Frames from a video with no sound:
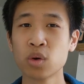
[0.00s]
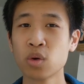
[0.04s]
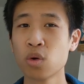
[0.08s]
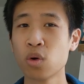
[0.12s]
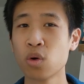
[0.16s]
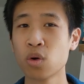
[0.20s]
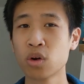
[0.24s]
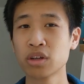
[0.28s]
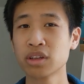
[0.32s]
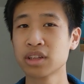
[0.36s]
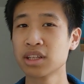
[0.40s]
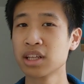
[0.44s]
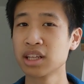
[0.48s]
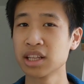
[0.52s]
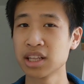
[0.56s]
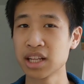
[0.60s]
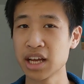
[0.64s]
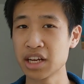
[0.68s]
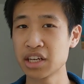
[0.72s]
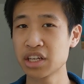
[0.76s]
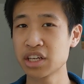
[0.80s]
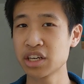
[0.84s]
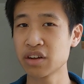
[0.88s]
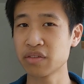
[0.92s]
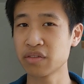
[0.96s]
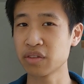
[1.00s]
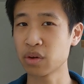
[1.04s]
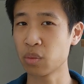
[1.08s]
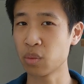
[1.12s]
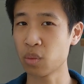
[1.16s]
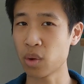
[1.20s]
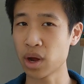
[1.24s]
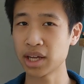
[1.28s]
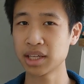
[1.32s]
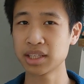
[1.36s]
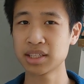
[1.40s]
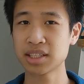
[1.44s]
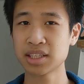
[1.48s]
or The Legend of the
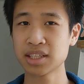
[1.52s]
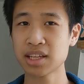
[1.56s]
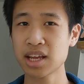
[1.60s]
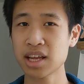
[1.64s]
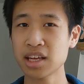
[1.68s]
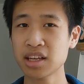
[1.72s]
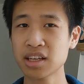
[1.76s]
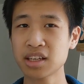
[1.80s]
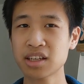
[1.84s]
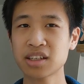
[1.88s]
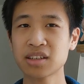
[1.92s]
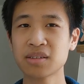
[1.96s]
White Snake,